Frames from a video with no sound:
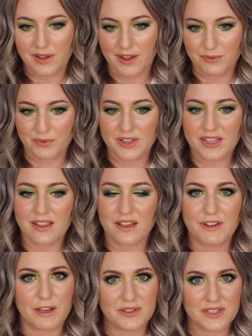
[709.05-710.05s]
I really
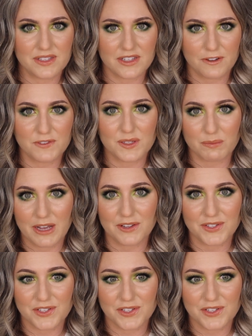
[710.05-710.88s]
love how this stuff smells